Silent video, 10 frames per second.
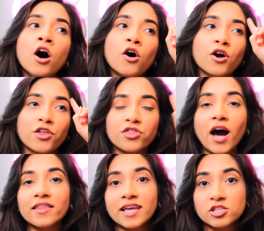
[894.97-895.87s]
or a
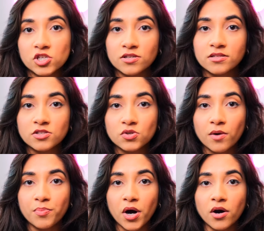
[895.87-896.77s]
thought that turns into a
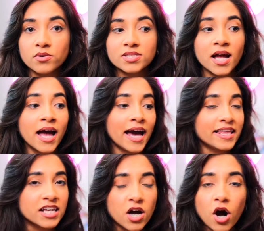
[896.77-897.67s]
post and
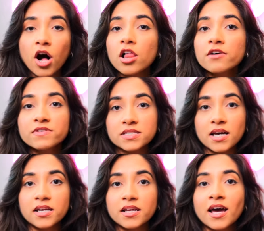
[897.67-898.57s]
and then all of a
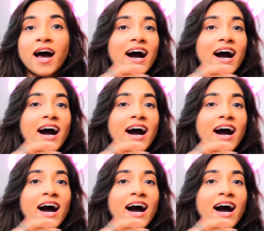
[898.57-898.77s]
sudden,